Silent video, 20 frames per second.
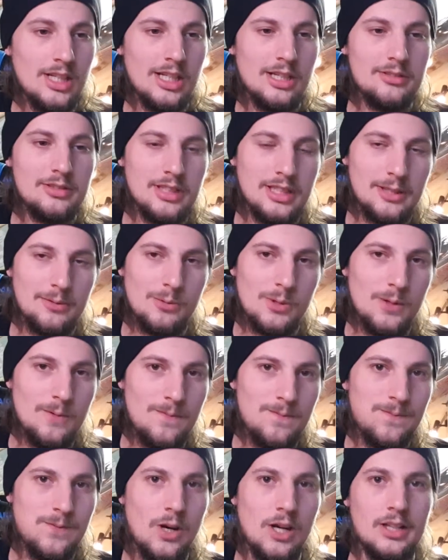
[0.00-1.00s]
I was like,
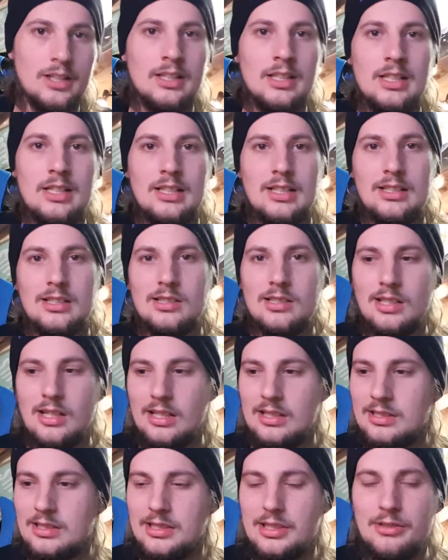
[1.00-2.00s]
well, fuck,
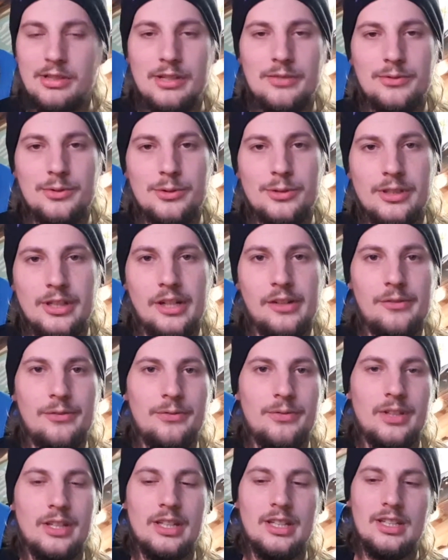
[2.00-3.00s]
I still haven't heard
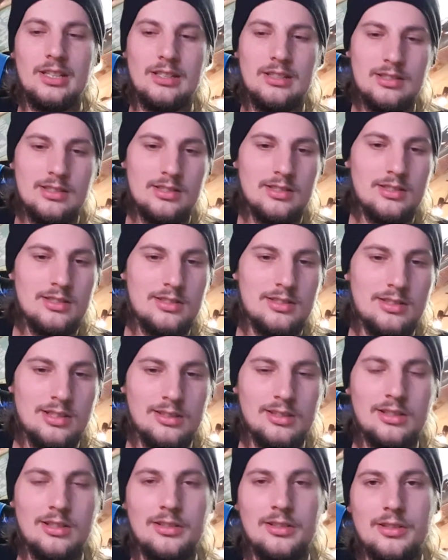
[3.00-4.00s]
anything, it's
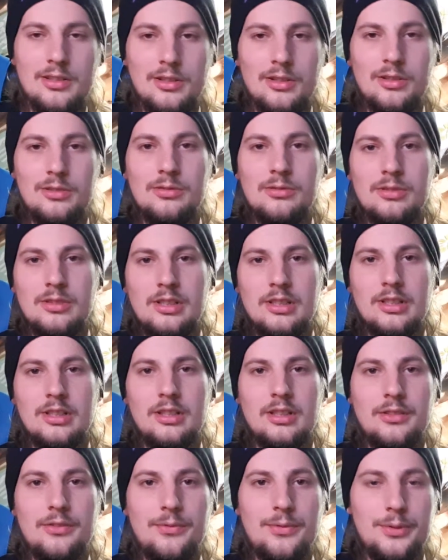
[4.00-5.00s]
not gonna go
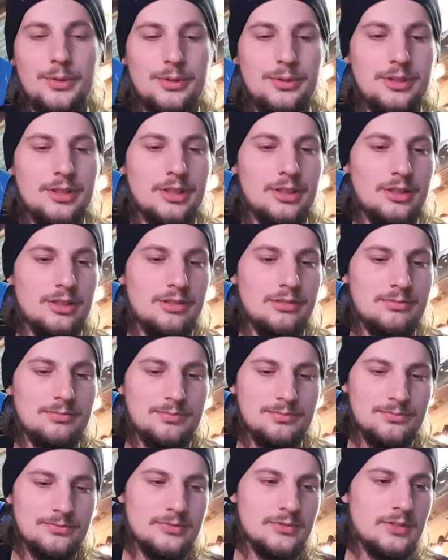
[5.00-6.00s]
through, you know,
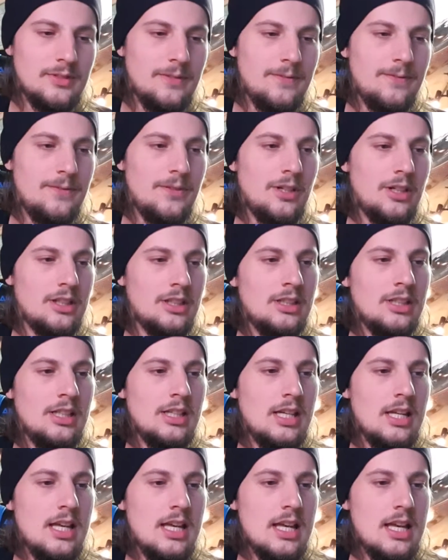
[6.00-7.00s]
fuck.
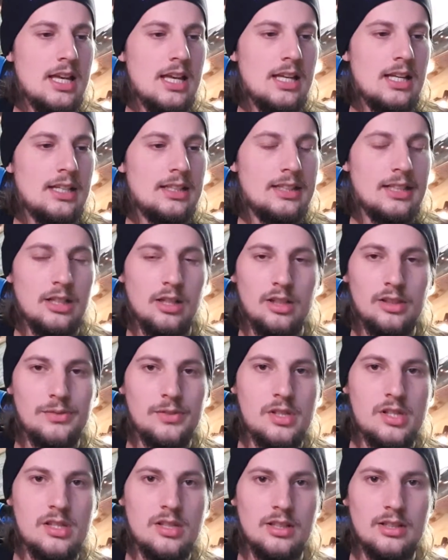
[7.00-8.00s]
Then all of
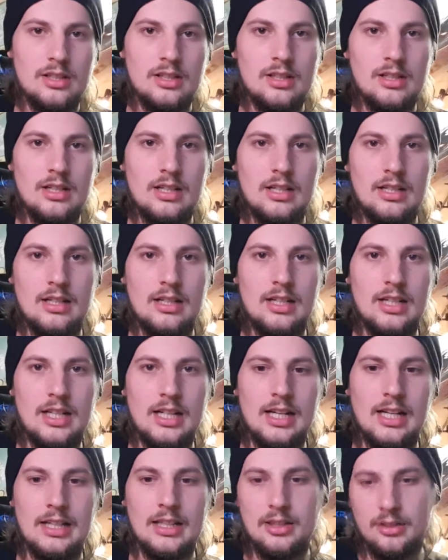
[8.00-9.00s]
a sudden
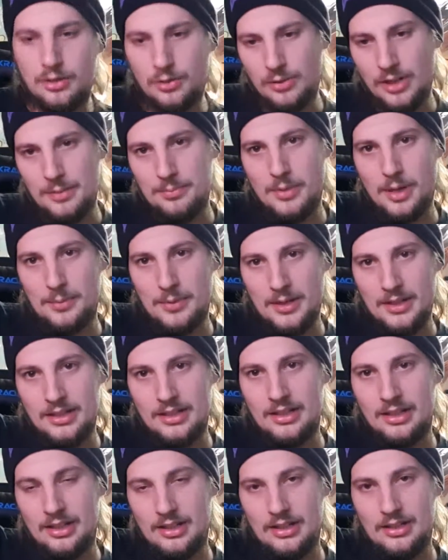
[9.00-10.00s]
I got grabbed
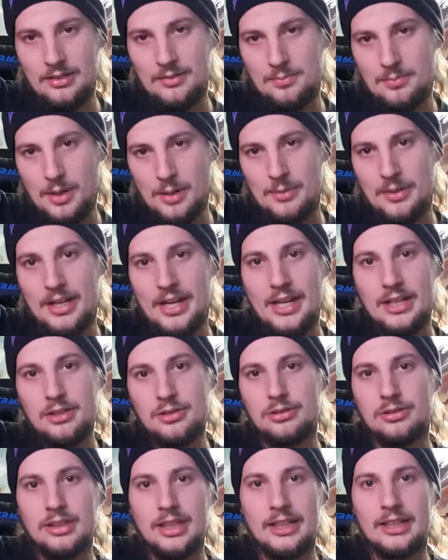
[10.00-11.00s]
by my
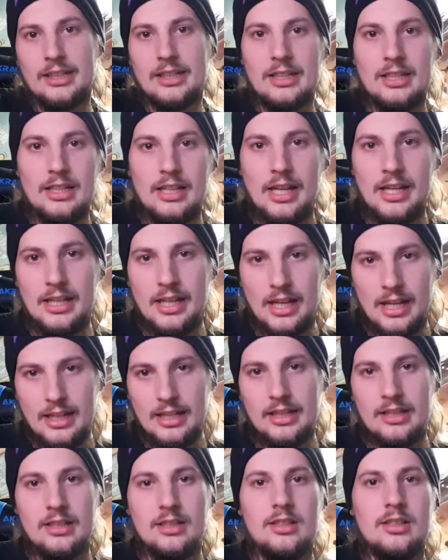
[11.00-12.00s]
ankle, like,
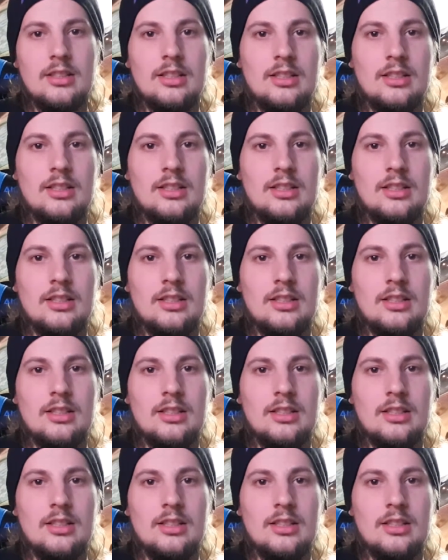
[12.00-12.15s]
hey,